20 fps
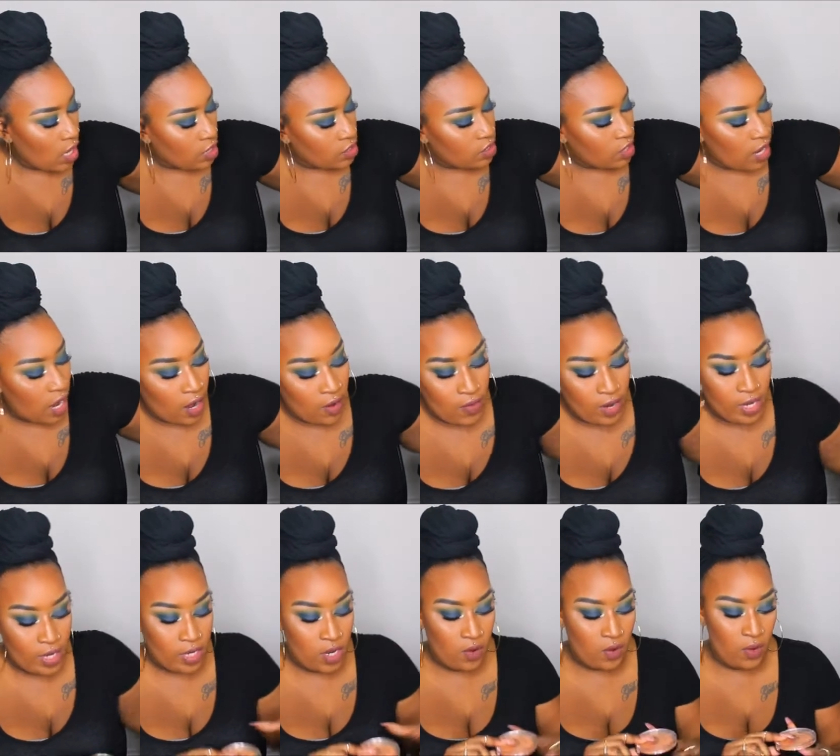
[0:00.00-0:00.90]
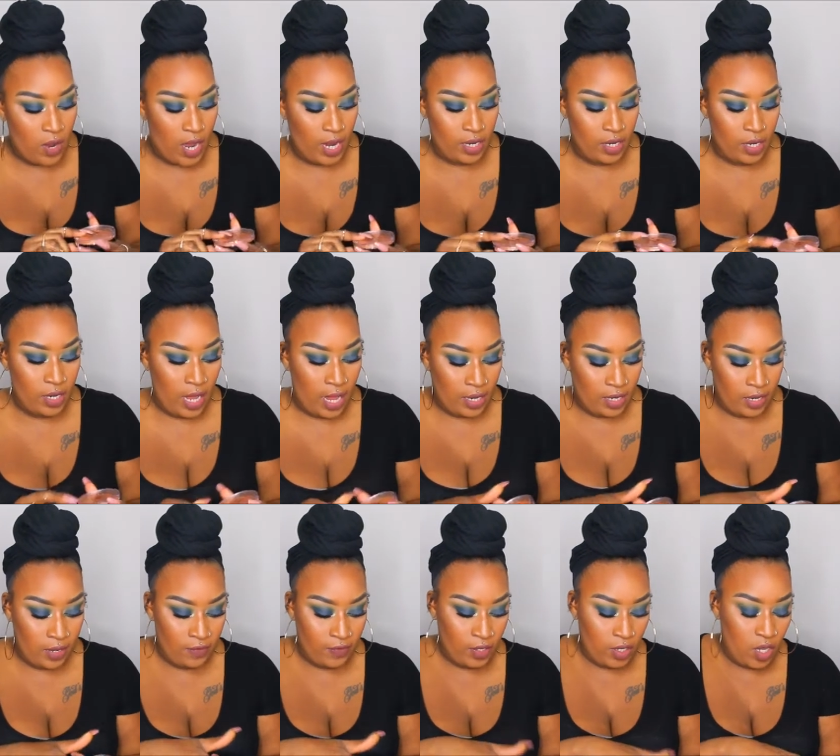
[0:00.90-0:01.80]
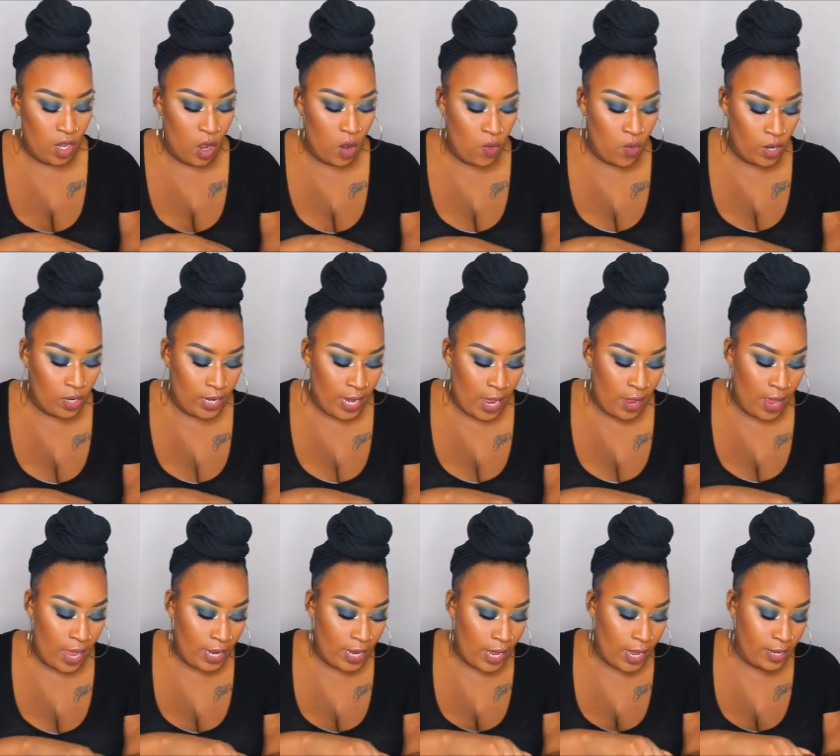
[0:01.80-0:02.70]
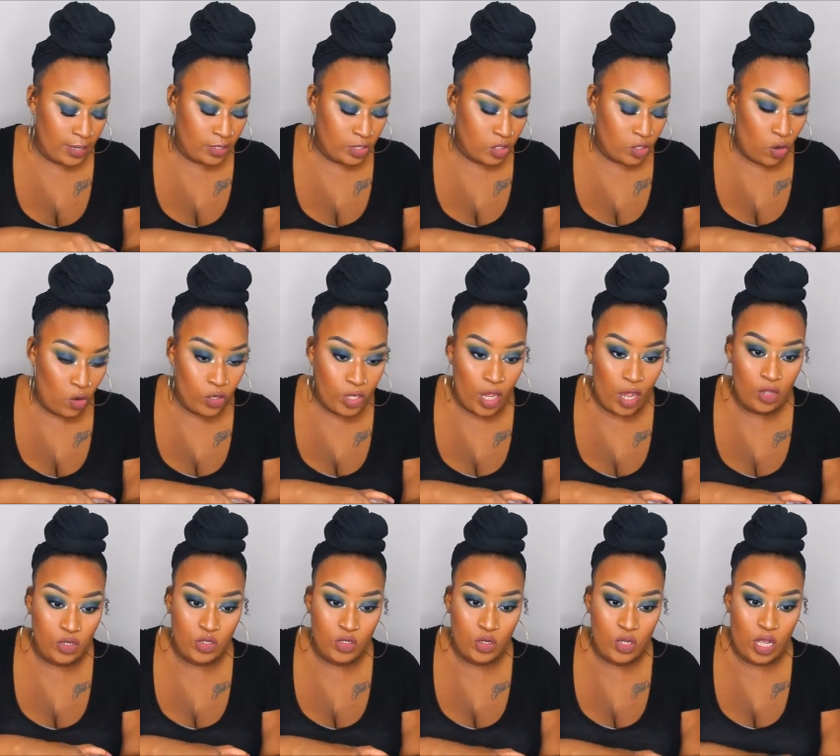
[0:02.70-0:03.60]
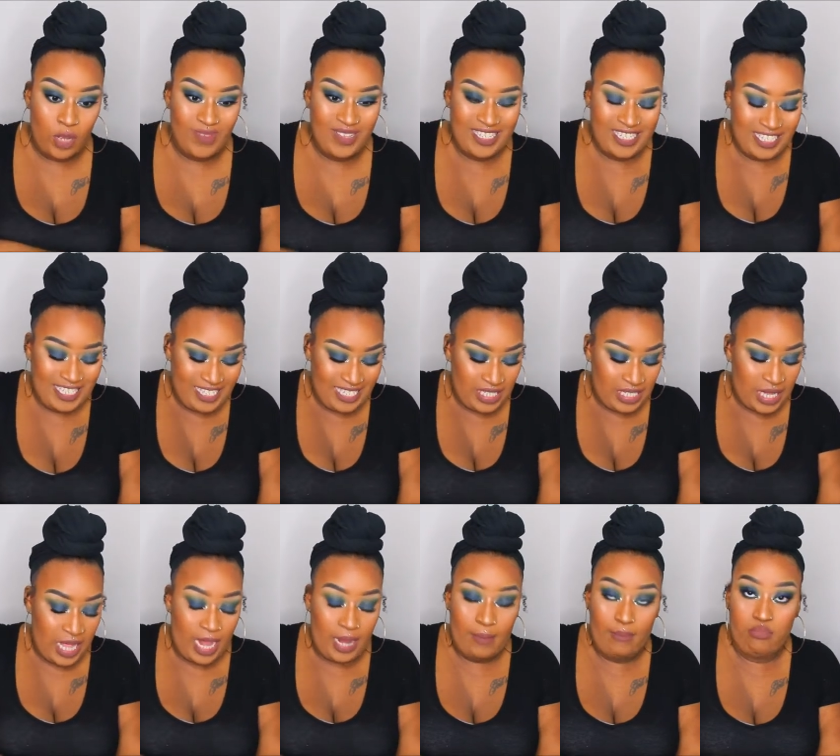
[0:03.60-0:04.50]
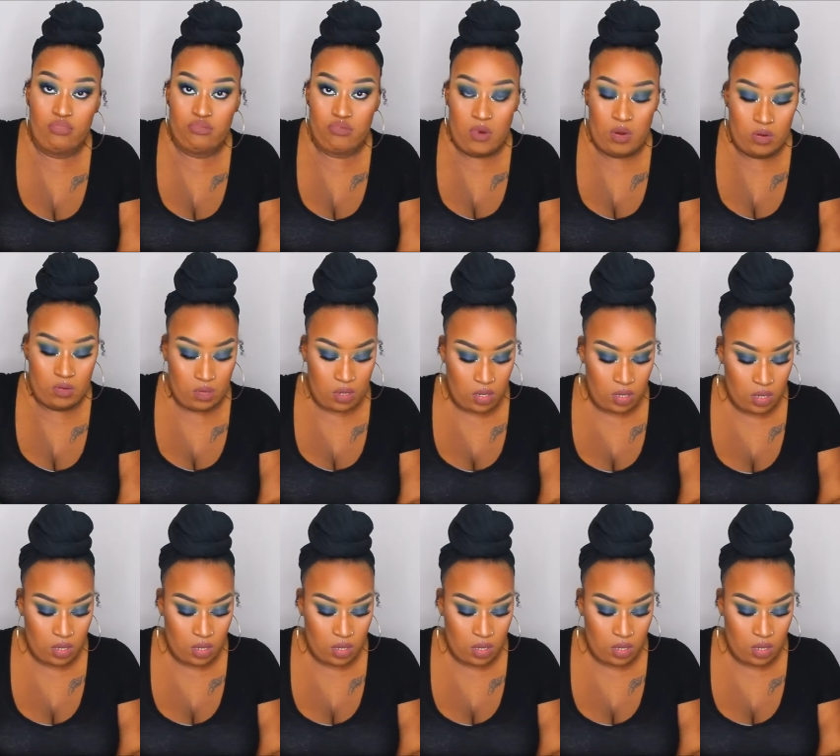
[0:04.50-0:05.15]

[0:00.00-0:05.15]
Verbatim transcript: so y'all already know I, I love the gold one now I can't show y'all show y'all because it's like broke